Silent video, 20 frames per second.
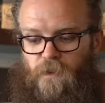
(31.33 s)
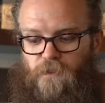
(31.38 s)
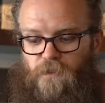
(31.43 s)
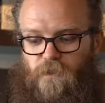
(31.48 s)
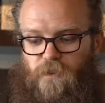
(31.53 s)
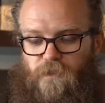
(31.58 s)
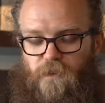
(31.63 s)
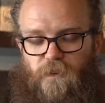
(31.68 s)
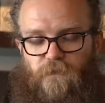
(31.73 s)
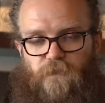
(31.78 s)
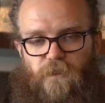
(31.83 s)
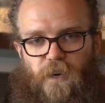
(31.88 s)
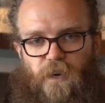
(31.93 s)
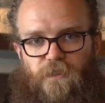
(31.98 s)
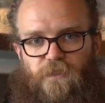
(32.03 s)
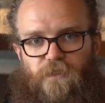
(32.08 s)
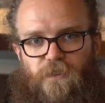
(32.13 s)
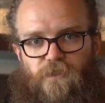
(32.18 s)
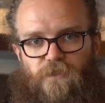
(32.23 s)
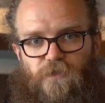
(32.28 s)
So this gives a
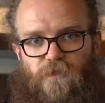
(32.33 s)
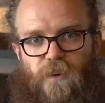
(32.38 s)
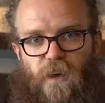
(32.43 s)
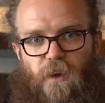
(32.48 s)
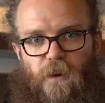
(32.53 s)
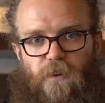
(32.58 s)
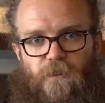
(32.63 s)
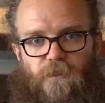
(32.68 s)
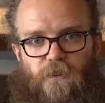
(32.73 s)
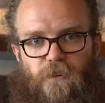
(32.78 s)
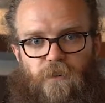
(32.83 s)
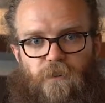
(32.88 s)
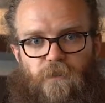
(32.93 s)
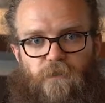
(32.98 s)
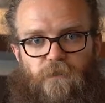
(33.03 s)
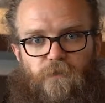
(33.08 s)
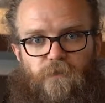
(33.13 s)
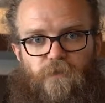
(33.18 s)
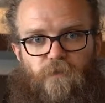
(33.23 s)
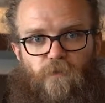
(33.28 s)
nice citrus
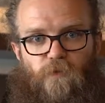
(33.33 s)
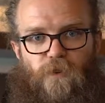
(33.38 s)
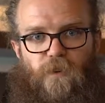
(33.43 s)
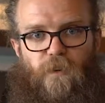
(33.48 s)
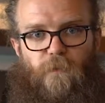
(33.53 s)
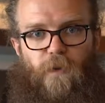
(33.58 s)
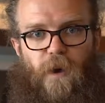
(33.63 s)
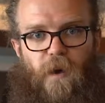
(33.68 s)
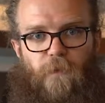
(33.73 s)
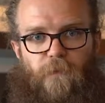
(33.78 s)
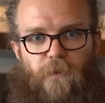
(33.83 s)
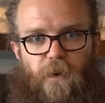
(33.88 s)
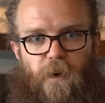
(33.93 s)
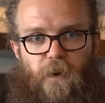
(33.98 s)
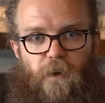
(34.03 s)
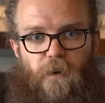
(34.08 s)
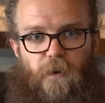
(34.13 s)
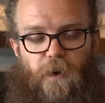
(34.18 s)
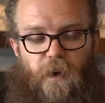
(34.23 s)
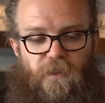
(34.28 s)
character, some really popping
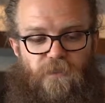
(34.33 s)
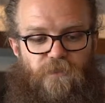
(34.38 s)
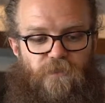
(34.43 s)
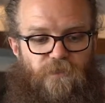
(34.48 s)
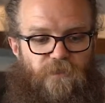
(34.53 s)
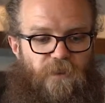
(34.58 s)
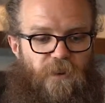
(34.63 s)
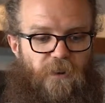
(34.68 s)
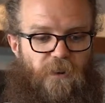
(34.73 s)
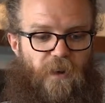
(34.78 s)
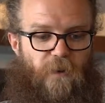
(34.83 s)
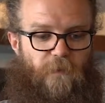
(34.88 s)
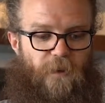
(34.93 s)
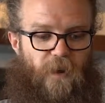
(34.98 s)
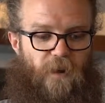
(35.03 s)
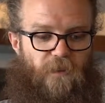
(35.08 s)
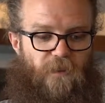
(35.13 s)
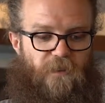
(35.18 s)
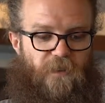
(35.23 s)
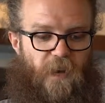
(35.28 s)
uh, esters that are
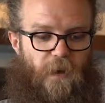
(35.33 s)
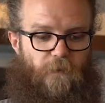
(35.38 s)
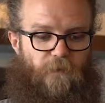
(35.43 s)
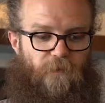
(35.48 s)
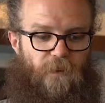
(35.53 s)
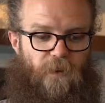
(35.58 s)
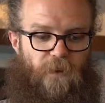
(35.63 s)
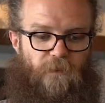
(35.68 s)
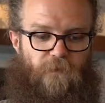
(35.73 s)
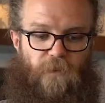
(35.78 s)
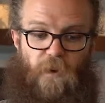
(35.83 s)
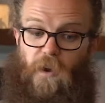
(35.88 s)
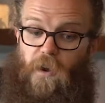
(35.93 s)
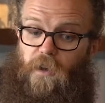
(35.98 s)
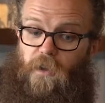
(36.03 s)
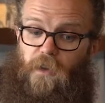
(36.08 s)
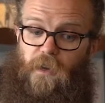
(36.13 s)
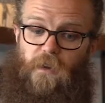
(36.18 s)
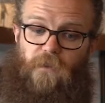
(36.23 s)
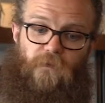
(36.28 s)
coming out of the top of it. Very
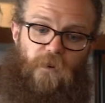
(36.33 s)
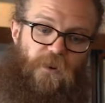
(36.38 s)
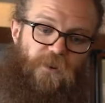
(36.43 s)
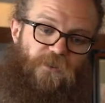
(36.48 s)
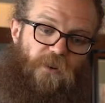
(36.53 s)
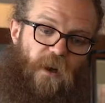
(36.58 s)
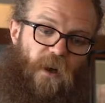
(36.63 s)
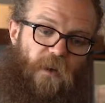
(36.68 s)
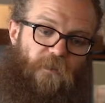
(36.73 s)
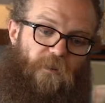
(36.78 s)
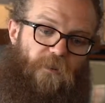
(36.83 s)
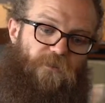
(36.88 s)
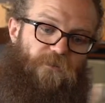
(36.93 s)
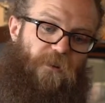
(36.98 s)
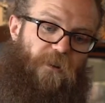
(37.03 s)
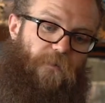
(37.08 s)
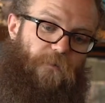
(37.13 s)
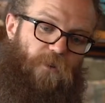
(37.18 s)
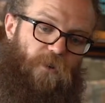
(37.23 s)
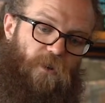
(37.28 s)
clean, very dry, very
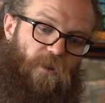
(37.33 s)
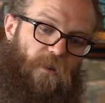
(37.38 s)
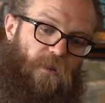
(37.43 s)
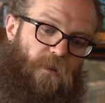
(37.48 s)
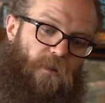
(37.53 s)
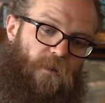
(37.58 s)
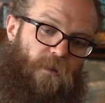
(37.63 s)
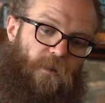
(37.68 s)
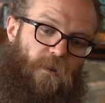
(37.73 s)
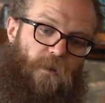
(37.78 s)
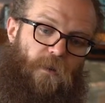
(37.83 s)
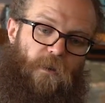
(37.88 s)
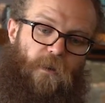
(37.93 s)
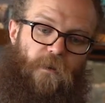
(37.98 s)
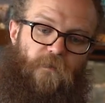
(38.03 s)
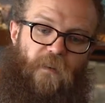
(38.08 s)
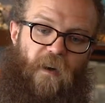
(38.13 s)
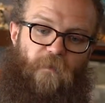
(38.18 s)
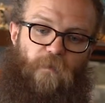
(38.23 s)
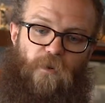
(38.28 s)
drinkable.
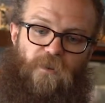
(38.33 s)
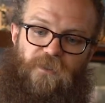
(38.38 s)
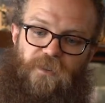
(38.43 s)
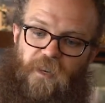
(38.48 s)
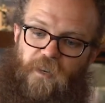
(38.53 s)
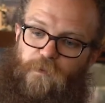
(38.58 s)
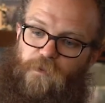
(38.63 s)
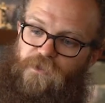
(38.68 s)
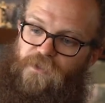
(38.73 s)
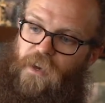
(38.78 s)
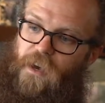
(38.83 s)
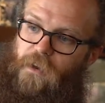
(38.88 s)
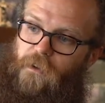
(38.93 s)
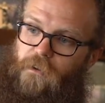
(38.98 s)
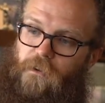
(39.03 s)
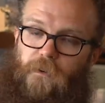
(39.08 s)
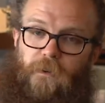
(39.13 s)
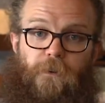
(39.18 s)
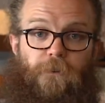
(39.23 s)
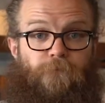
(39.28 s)

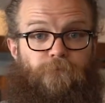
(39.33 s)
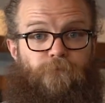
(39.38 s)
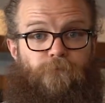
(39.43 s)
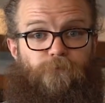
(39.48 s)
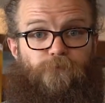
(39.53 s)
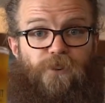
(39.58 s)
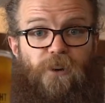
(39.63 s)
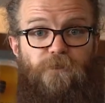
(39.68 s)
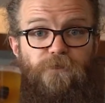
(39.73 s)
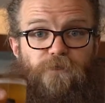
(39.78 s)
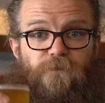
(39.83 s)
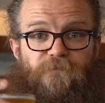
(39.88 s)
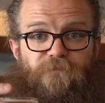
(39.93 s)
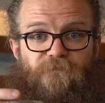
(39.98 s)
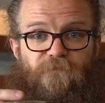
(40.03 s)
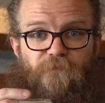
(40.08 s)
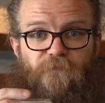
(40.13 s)
5.6%. Cheers.